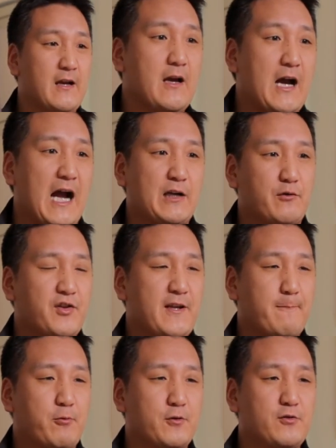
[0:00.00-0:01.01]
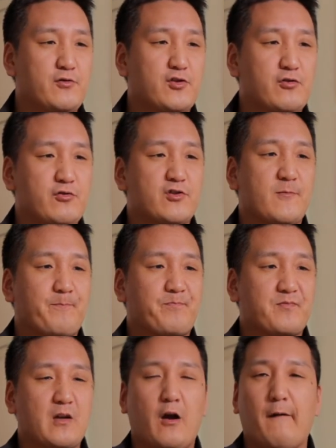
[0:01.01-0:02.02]
I don't think producers
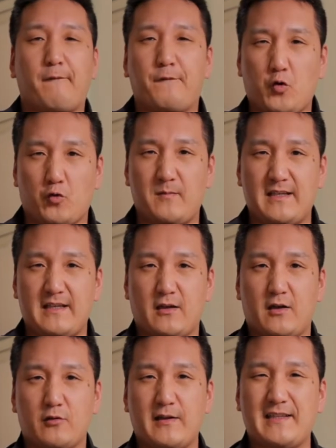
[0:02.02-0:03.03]
of Furmint in Hungary,